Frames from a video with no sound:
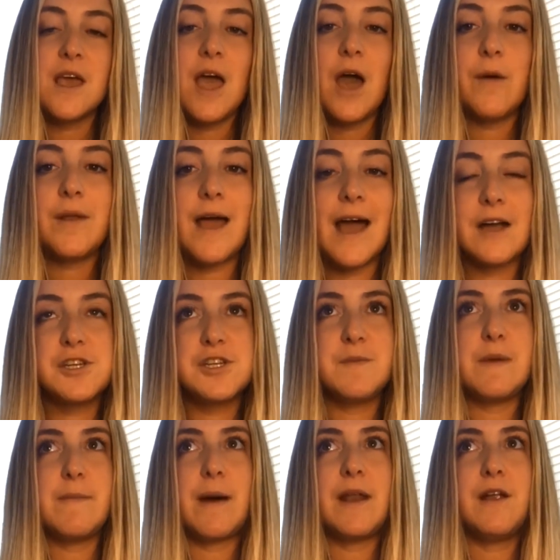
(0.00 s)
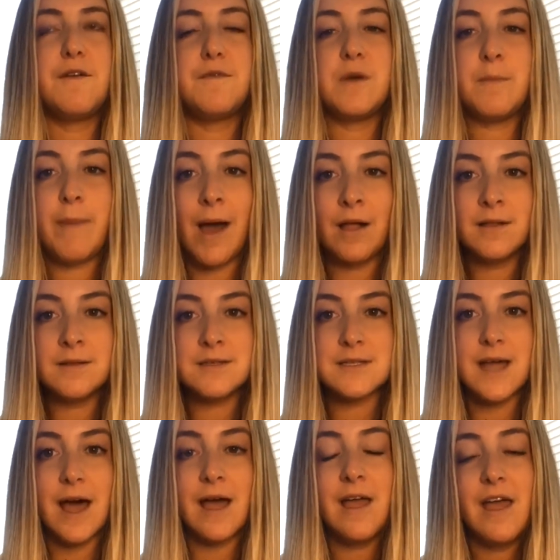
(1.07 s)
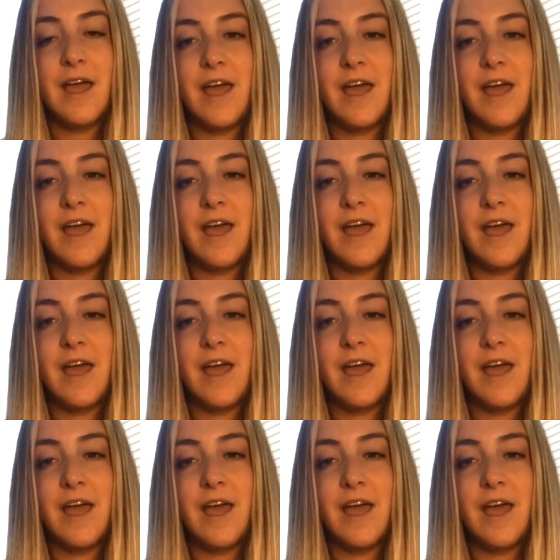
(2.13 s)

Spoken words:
It would actually be better if we balanced that.